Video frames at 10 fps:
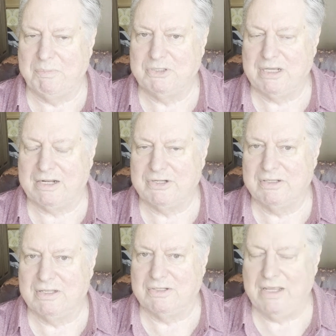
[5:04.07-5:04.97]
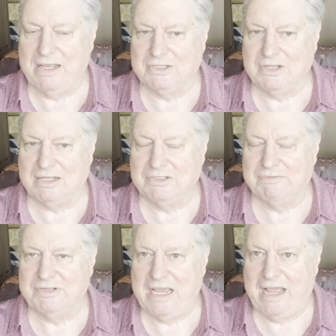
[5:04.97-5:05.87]
section that has lots
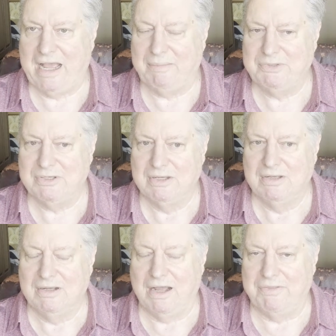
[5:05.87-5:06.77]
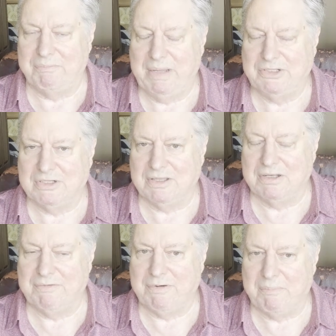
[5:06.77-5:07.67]
of tabs based on the
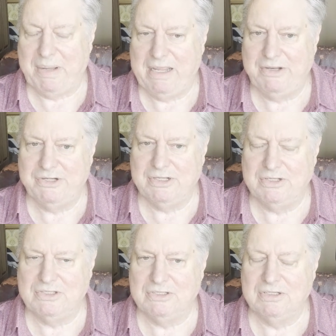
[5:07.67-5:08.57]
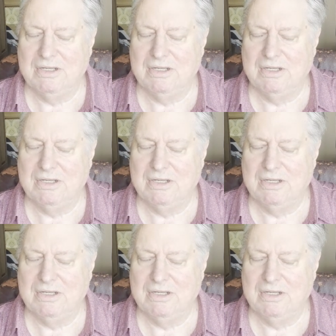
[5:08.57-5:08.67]
different pages.